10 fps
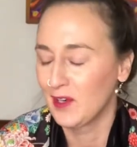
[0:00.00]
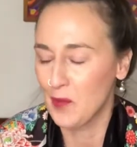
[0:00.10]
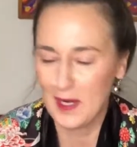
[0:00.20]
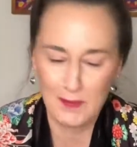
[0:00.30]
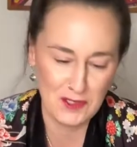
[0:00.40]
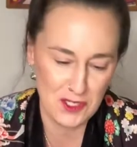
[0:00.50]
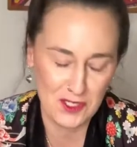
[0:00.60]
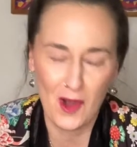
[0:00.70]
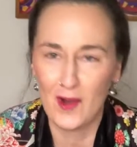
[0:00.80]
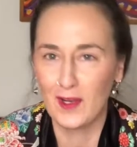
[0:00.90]
write a bunch of
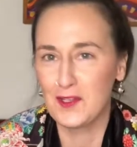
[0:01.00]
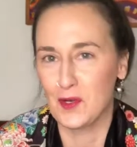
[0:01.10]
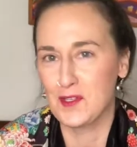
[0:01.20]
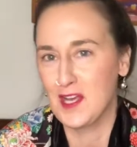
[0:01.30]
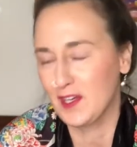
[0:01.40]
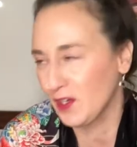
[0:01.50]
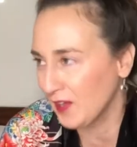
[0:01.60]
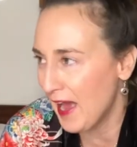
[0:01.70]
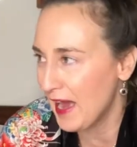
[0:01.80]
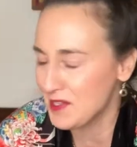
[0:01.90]
songs, or take a
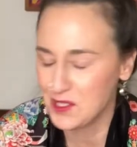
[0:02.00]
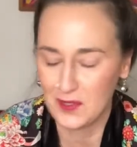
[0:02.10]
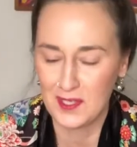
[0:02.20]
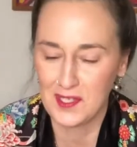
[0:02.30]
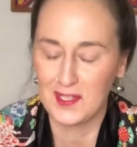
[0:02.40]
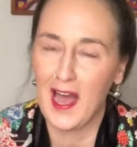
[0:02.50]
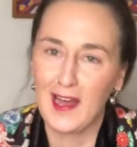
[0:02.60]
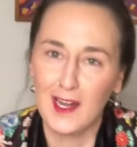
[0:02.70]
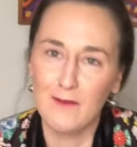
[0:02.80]
class, or this and that.